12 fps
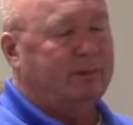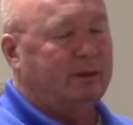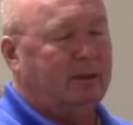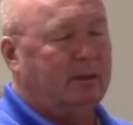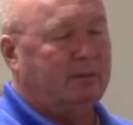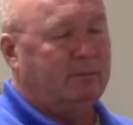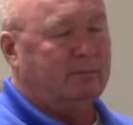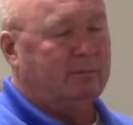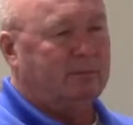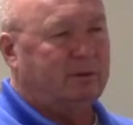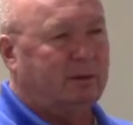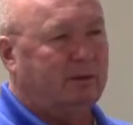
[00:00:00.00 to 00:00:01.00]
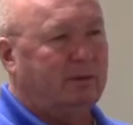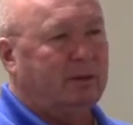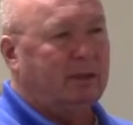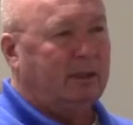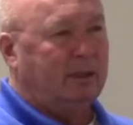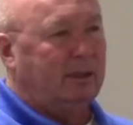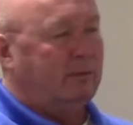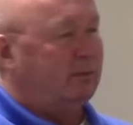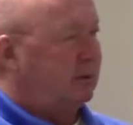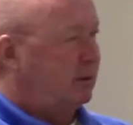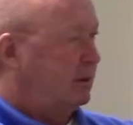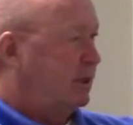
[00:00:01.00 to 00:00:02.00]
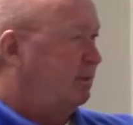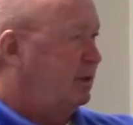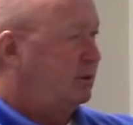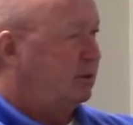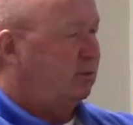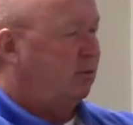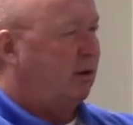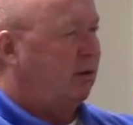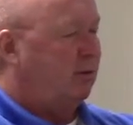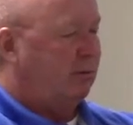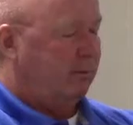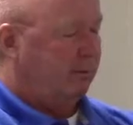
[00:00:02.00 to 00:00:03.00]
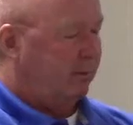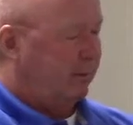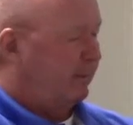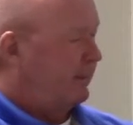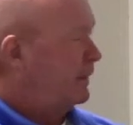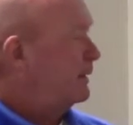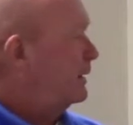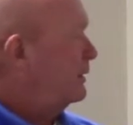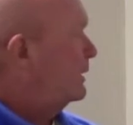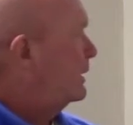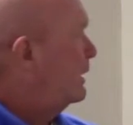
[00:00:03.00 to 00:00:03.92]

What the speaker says: Okay. So, come in through the wall, you